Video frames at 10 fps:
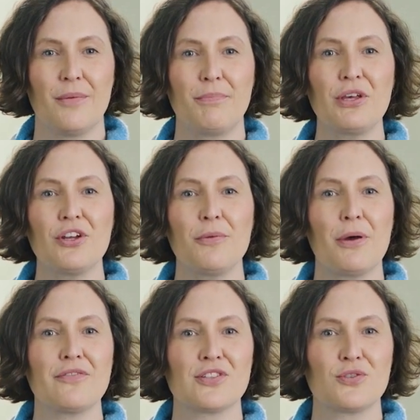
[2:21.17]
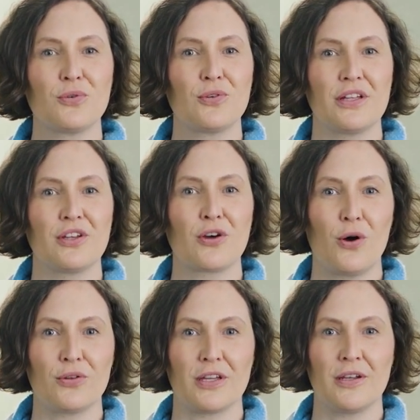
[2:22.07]
Buildup of stool in the
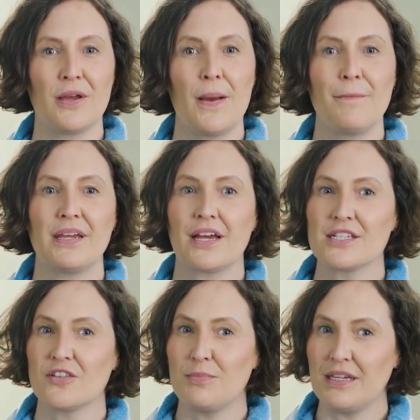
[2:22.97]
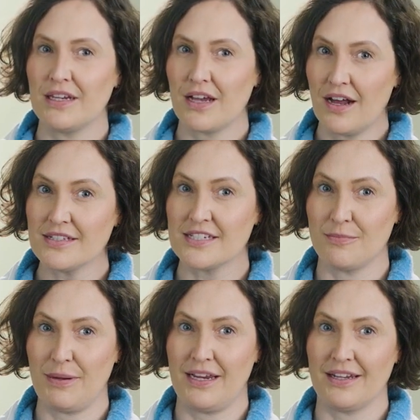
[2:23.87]
colon because of being
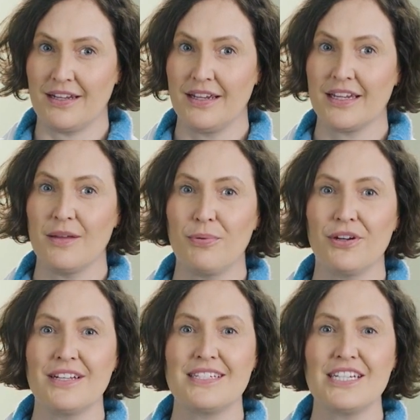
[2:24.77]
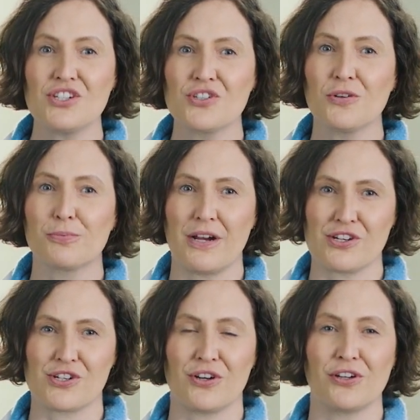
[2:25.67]
constipated can put additional
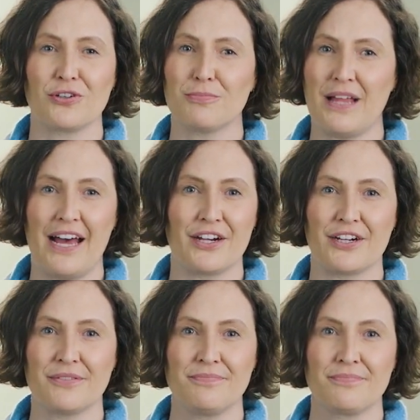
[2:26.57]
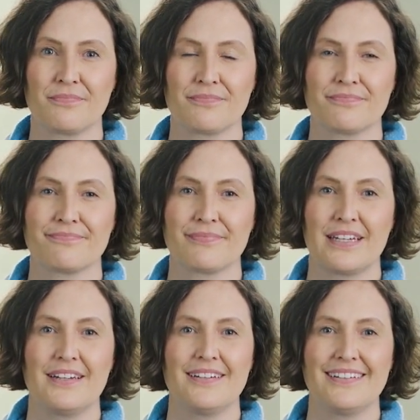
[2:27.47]
pressure on your bladder.
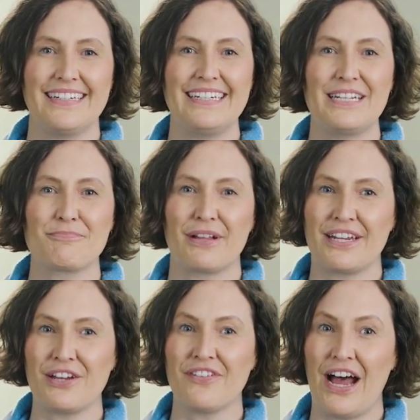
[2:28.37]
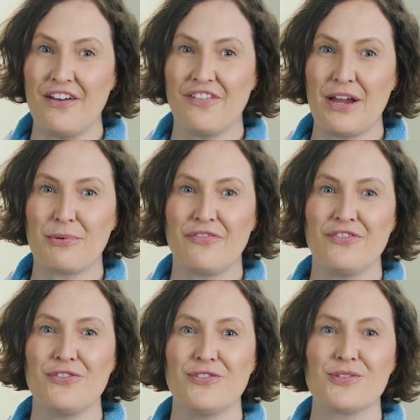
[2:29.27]
Eating plenty of high-fiber
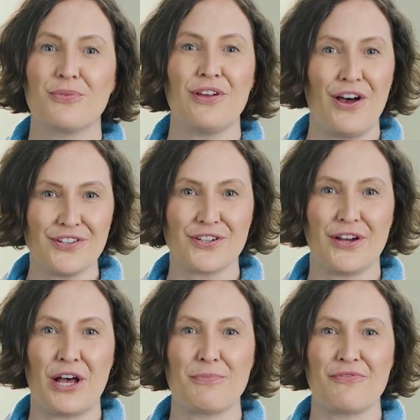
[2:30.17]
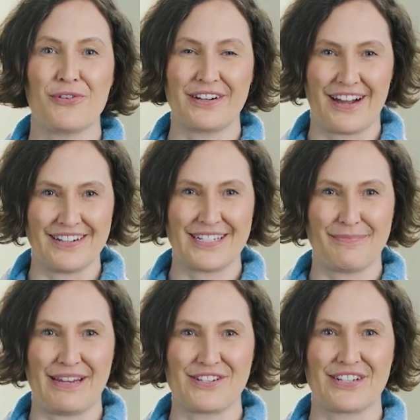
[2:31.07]
foods will also help avoid
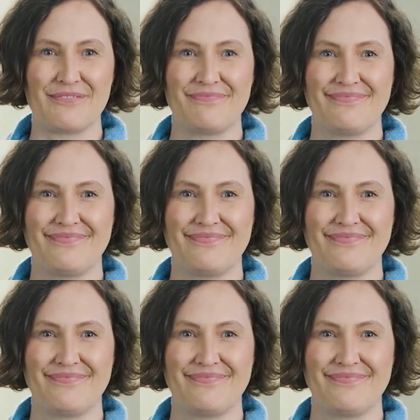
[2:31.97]
constipation.